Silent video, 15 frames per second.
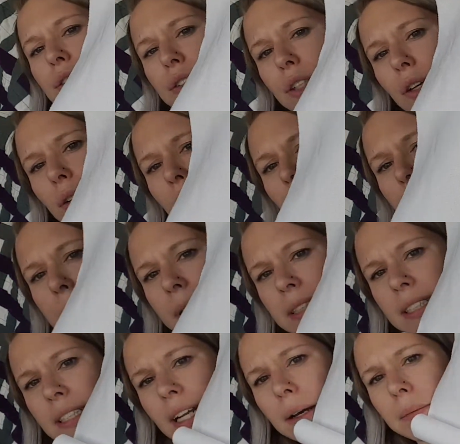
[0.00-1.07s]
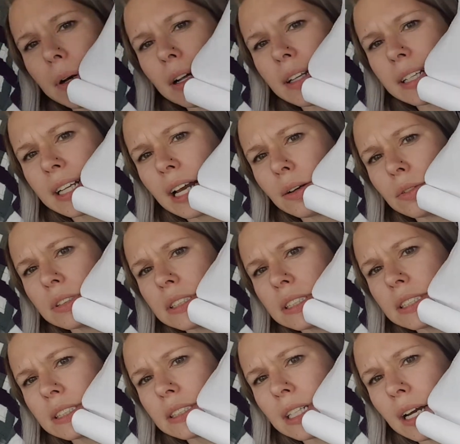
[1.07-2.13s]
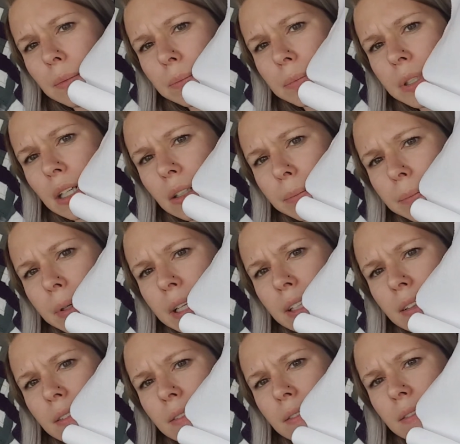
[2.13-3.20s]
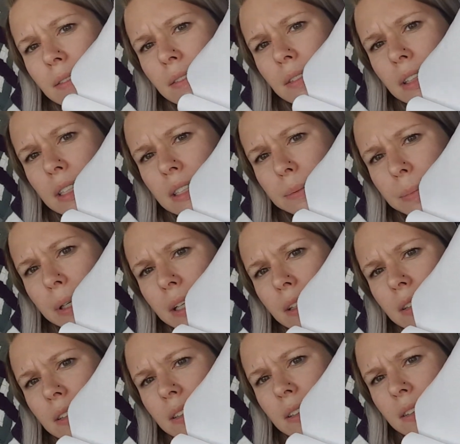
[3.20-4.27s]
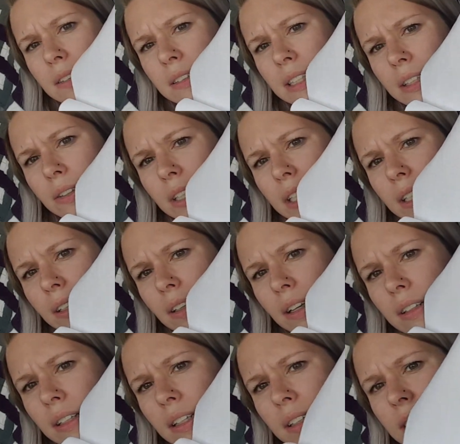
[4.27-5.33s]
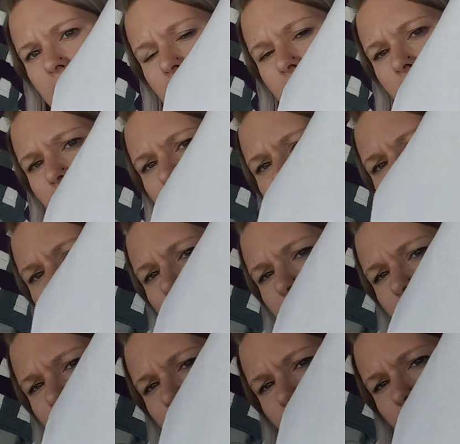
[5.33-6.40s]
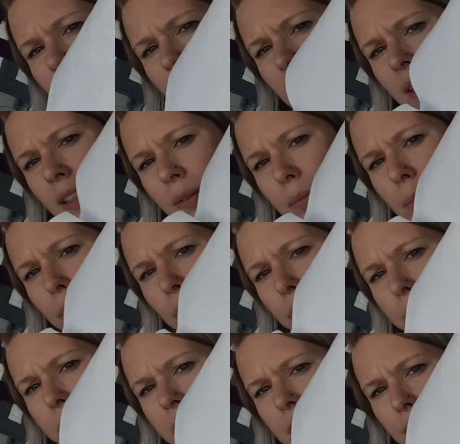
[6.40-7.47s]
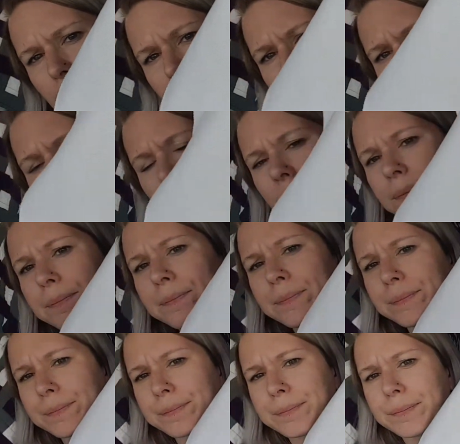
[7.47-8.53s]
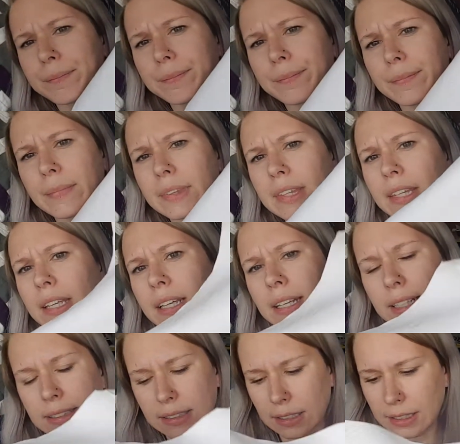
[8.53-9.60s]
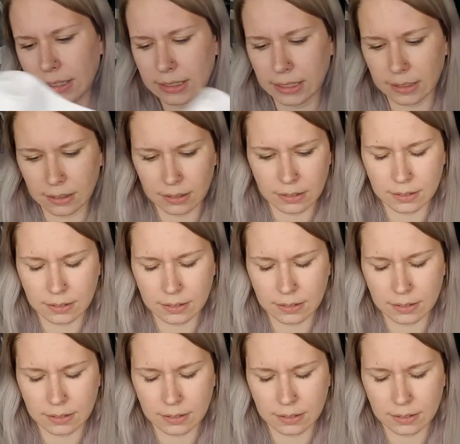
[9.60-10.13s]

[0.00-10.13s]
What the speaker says: So I picked it up. All I got was this top dark bit, this bit down to here, and then this little blue piece right there. That's all I did.